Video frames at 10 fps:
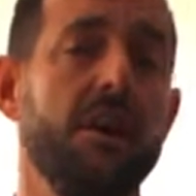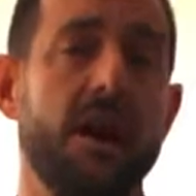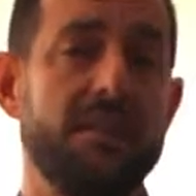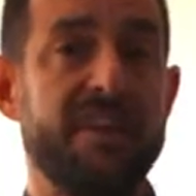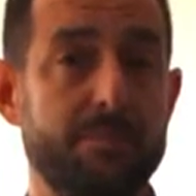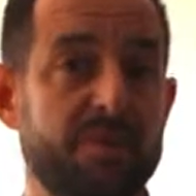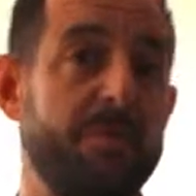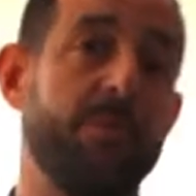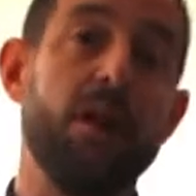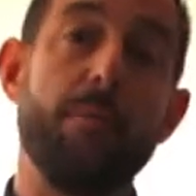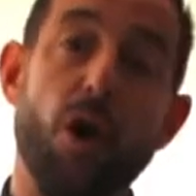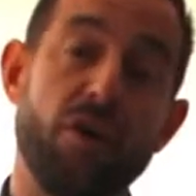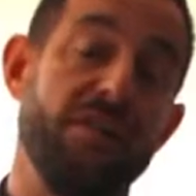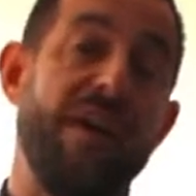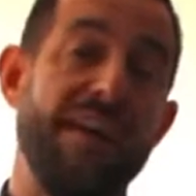10% below
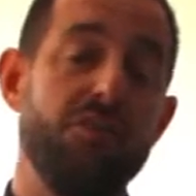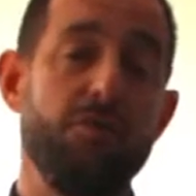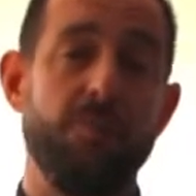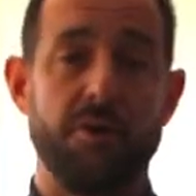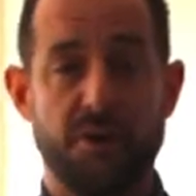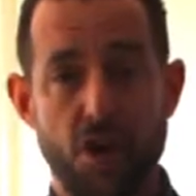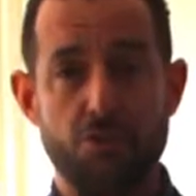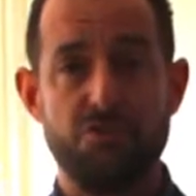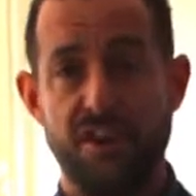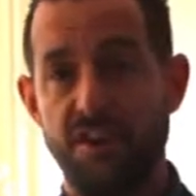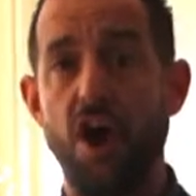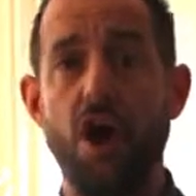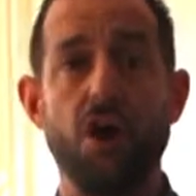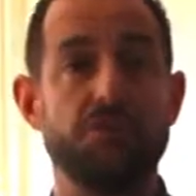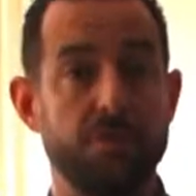market value by negotiating
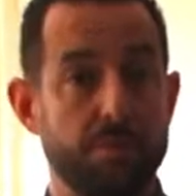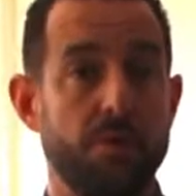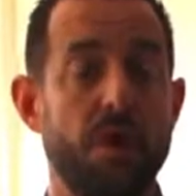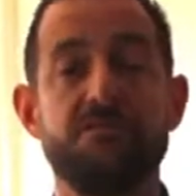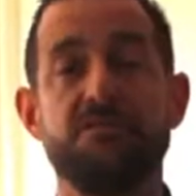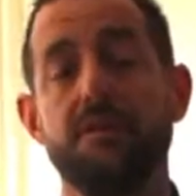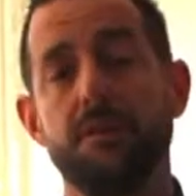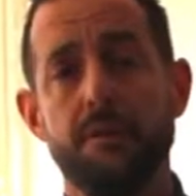hard on the price,